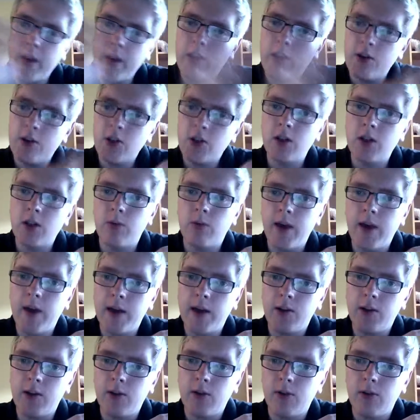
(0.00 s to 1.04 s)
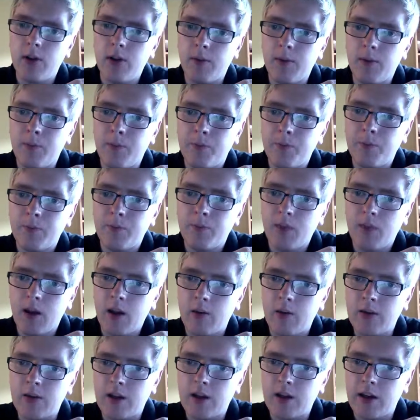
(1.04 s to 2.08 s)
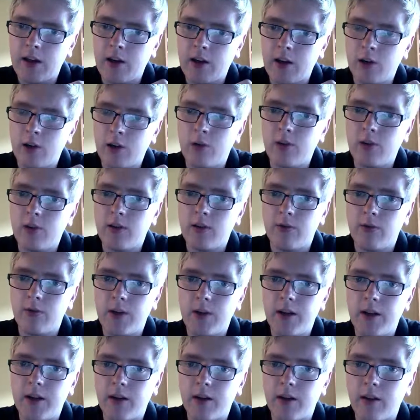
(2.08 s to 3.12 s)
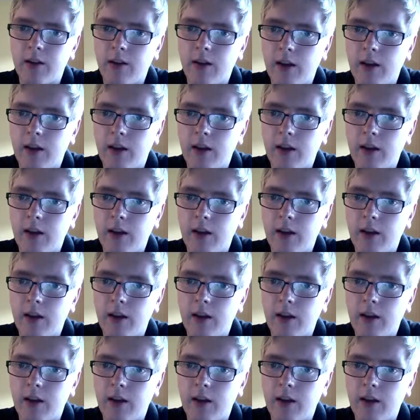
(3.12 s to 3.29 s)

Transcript: she read to them, it was like inclusive reading.